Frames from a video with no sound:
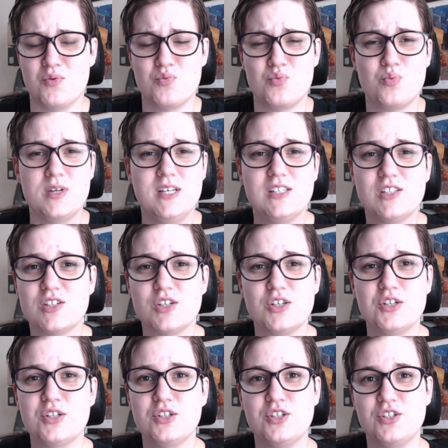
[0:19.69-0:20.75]

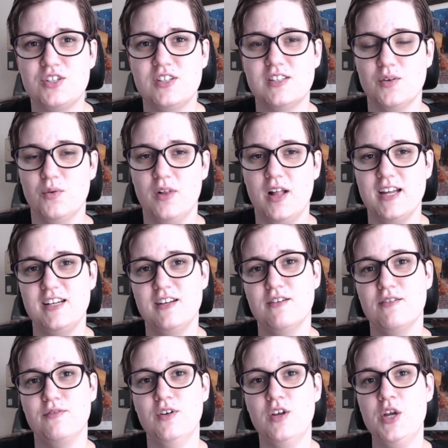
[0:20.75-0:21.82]
research this whole idea
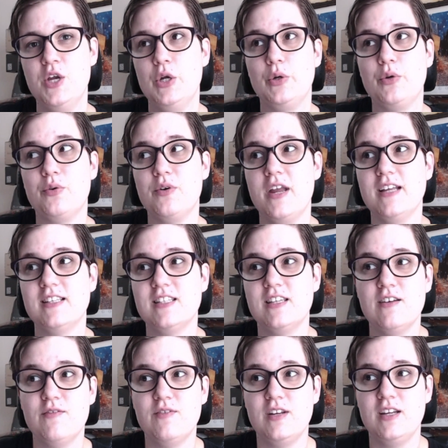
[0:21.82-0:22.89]
of
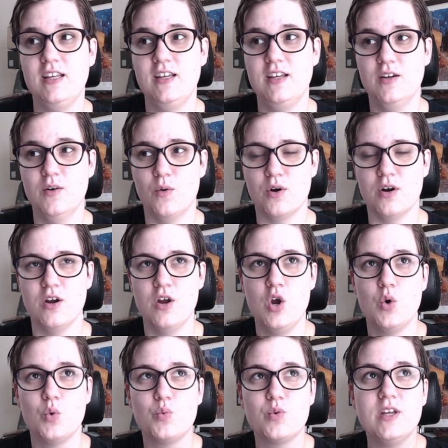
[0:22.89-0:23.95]
creativity or
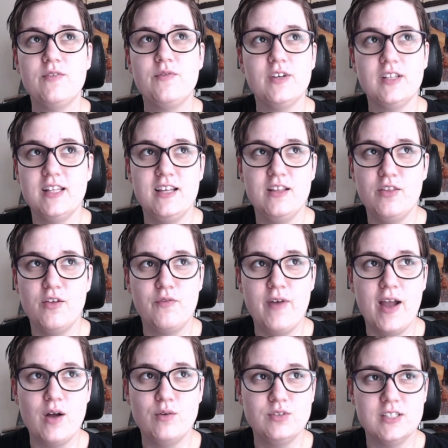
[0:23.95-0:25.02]
refilling the
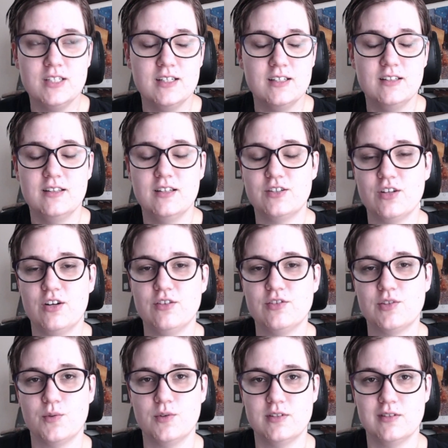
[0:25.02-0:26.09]
fountain. There's all
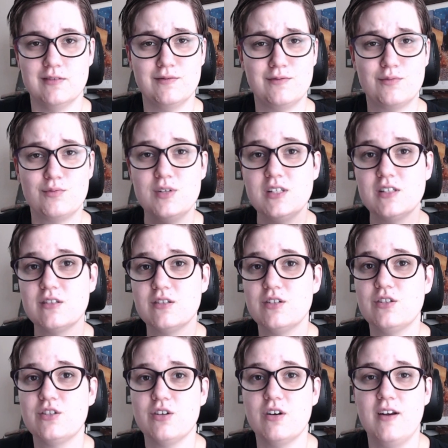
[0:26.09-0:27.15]
sorts of
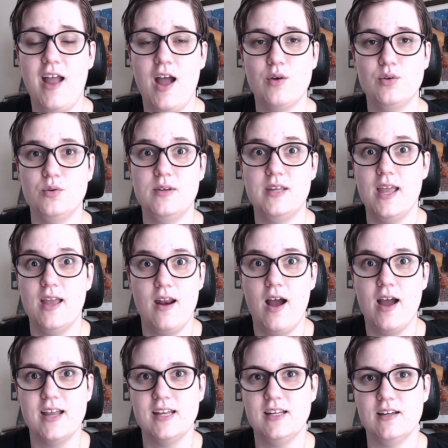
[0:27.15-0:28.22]
research on how to get
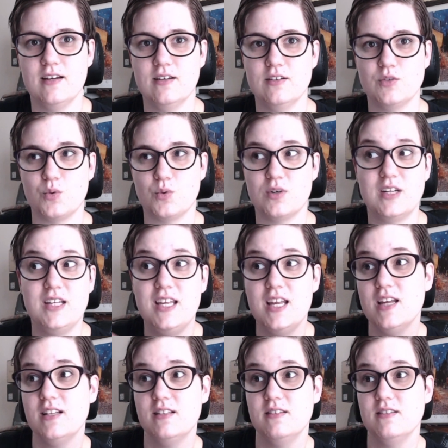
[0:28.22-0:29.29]
ideas or
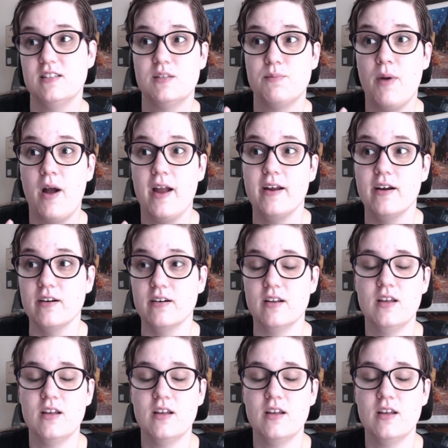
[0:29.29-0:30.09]
get inspired,